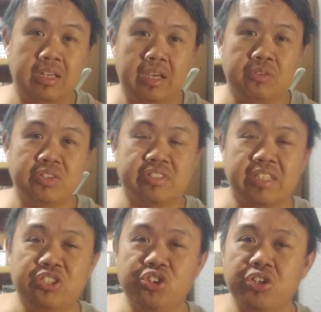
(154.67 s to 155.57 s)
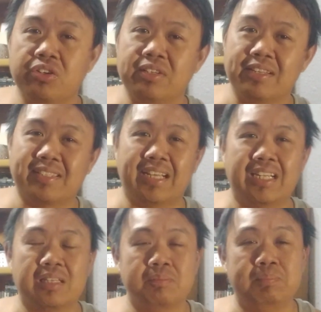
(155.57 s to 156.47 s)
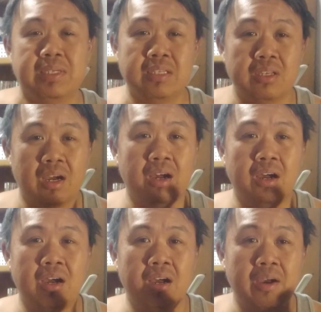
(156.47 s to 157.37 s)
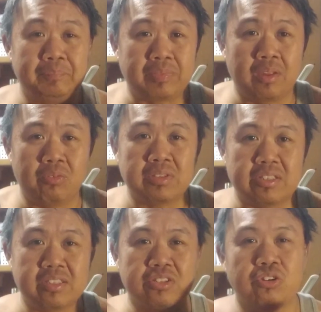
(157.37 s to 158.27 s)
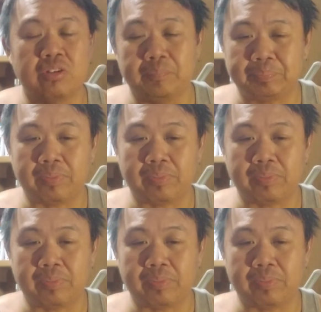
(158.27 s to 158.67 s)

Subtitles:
in which the Joy-Con is cannot be what is this called,